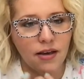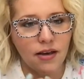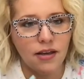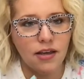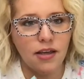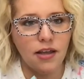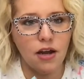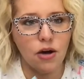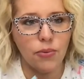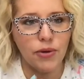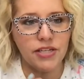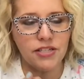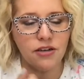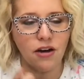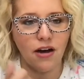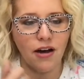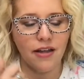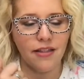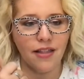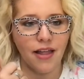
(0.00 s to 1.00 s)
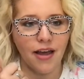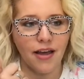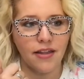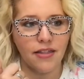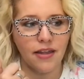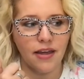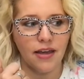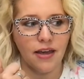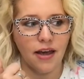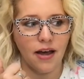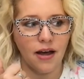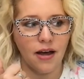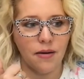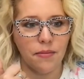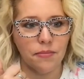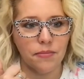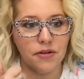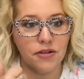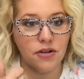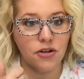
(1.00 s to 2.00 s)
You know, we taught like the
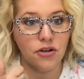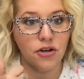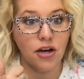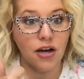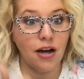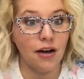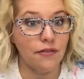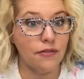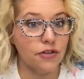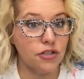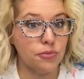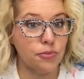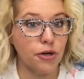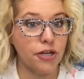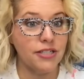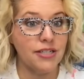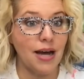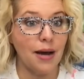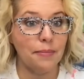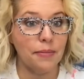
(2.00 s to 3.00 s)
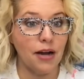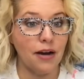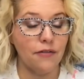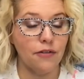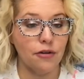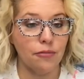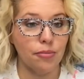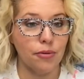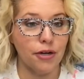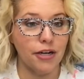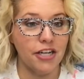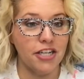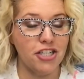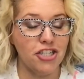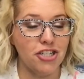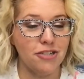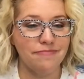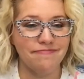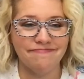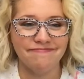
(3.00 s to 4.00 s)
um, cover springtime covered
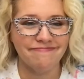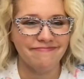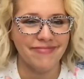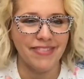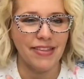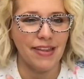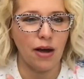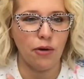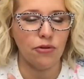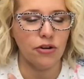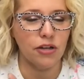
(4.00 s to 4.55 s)
bridge that